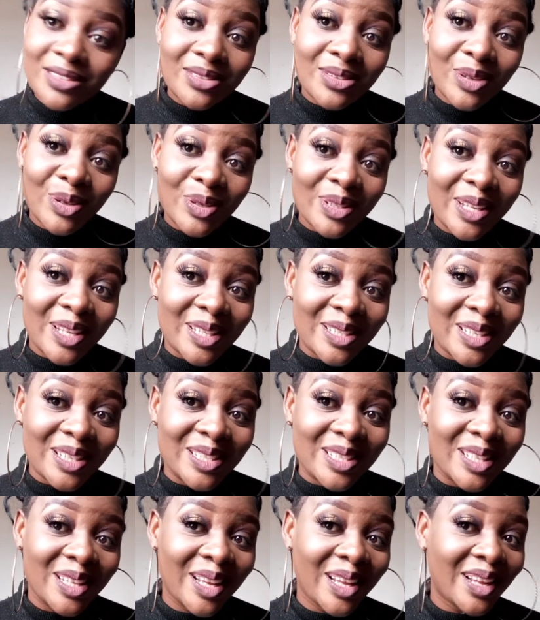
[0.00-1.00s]
So this
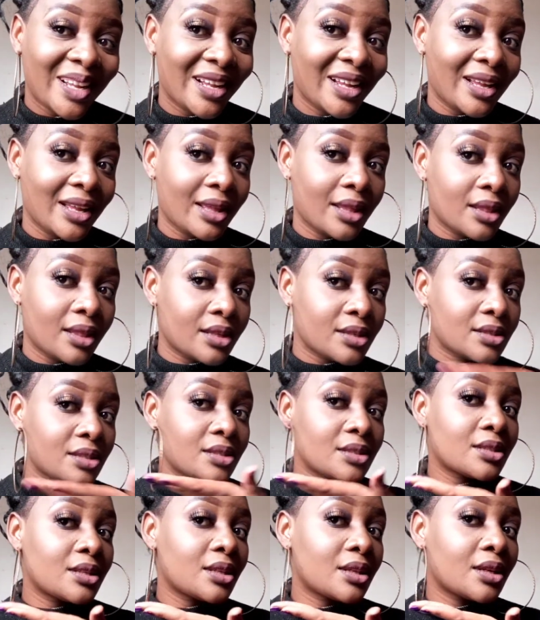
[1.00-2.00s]
is
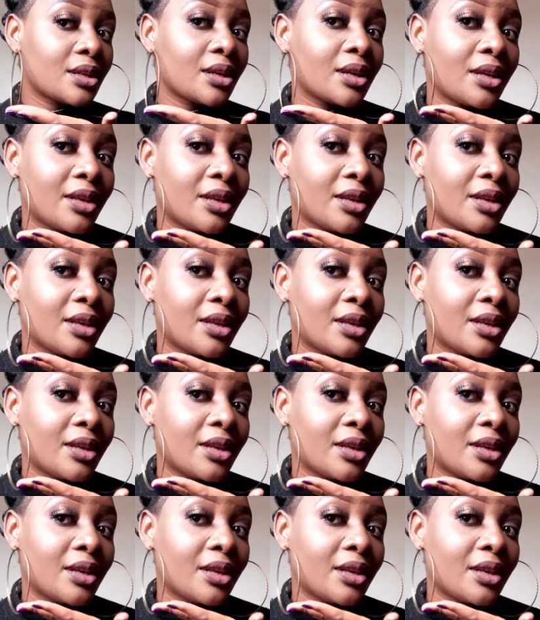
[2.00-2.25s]
the,